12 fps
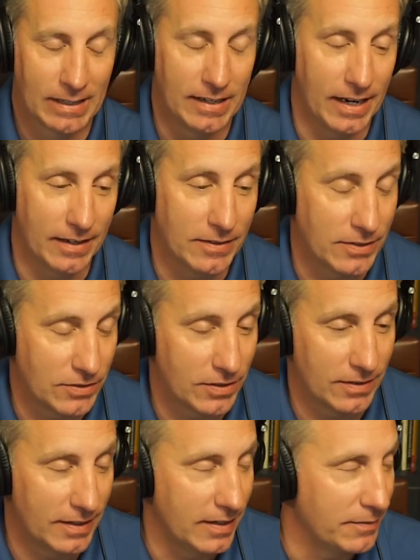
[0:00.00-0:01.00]
Yeah, that's
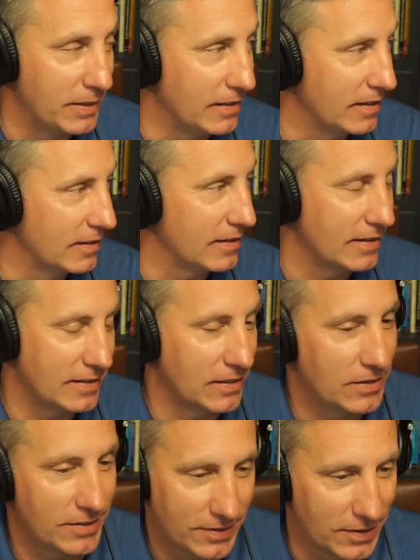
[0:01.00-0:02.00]
certainly, I mean, that
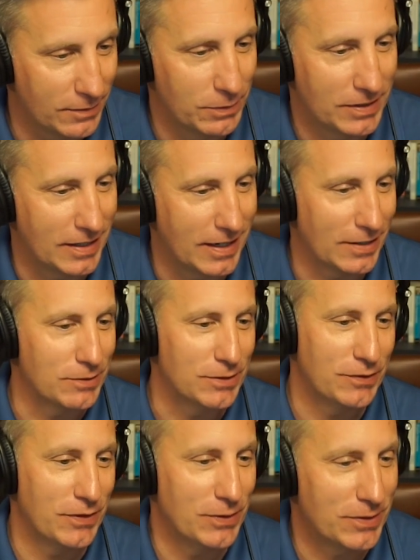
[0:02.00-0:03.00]
touches a nerve with the
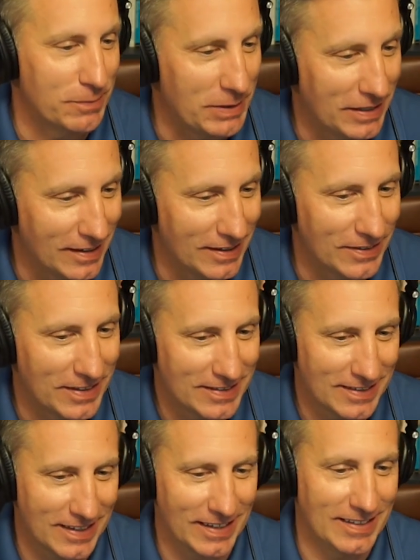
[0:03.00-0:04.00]
cockroach folks. I mean, you know,
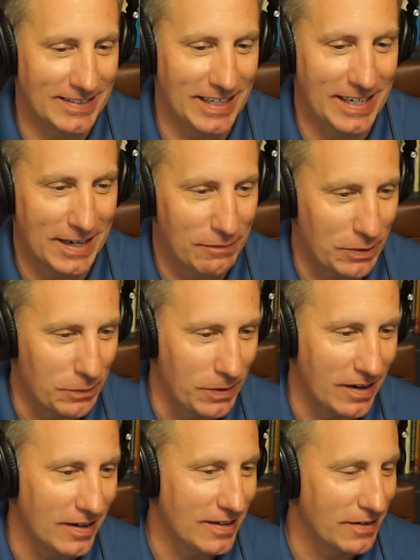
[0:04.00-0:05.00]
that's like data
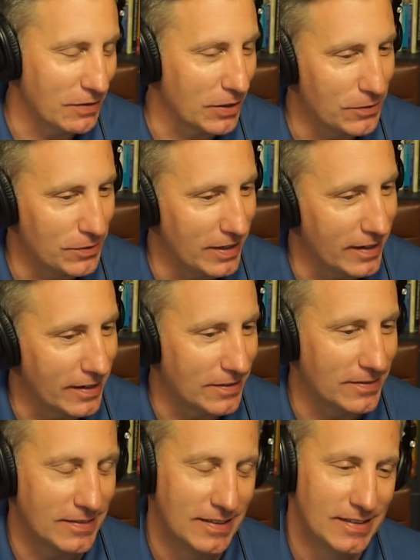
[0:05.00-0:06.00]
everywhere, never go
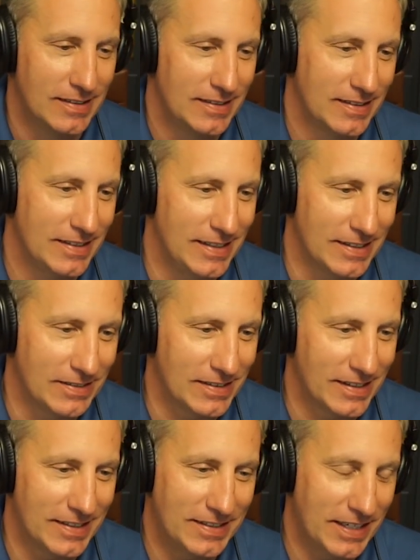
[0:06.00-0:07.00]
down, you know,
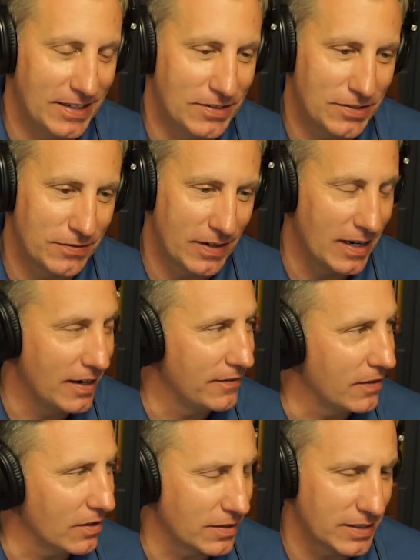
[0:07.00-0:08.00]
kind of data
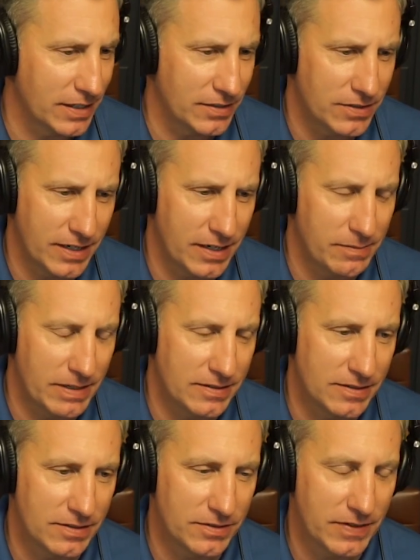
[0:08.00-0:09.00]
survive, architecture,
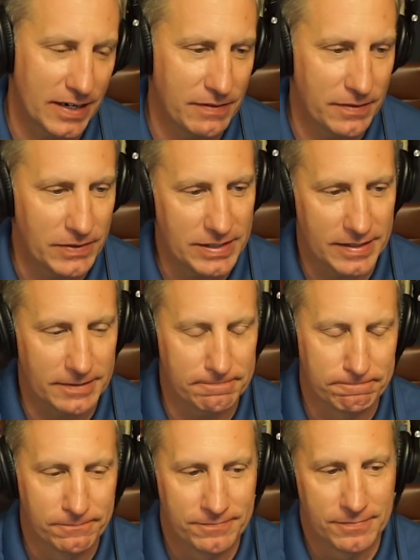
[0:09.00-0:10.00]
databases survive everything.
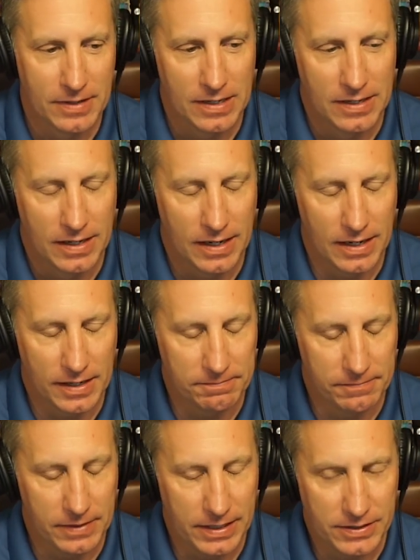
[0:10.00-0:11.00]

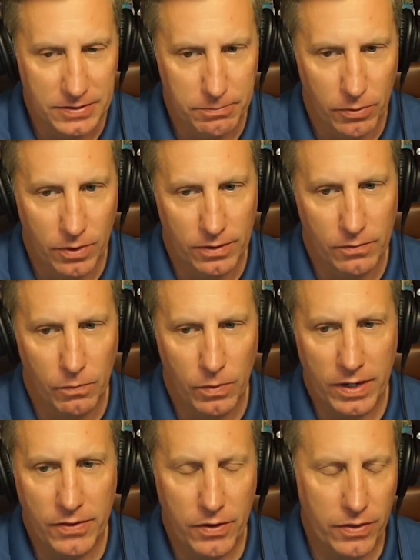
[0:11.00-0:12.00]
And it's important.
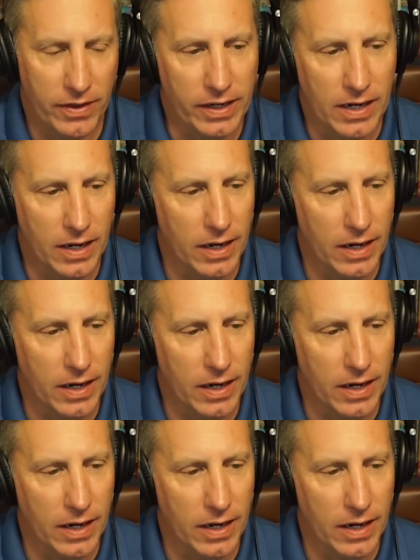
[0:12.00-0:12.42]
One other thing